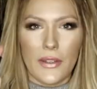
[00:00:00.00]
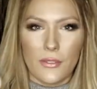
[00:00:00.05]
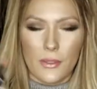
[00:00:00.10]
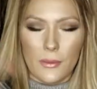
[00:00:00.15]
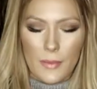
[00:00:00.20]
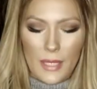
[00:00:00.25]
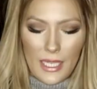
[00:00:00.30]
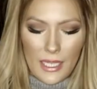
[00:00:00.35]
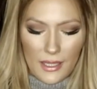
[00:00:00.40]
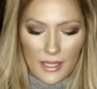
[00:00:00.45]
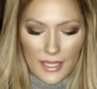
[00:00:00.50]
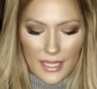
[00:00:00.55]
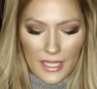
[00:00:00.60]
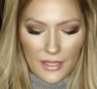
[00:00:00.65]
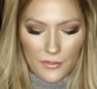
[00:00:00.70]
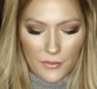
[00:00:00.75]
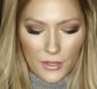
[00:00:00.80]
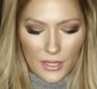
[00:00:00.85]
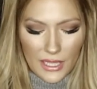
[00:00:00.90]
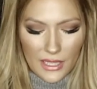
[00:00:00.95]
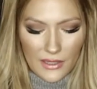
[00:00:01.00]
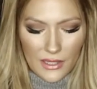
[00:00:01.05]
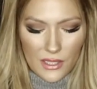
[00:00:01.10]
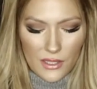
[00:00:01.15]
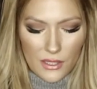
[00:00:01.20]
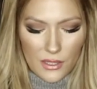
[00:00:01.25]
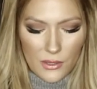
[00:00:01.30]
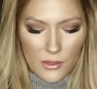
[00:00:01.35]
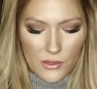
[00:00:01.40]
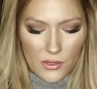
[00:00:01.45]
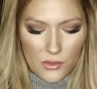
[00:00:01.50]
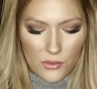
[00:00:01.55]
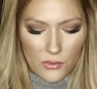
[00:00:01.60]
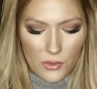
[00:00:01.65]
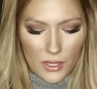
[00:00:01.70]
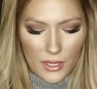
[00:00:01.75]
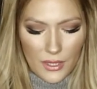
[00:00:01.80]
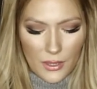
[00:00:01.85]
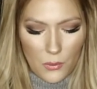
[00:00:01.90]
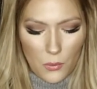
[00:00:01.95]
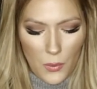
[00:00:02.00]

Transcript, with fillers: for me. Like, I feel like this goes really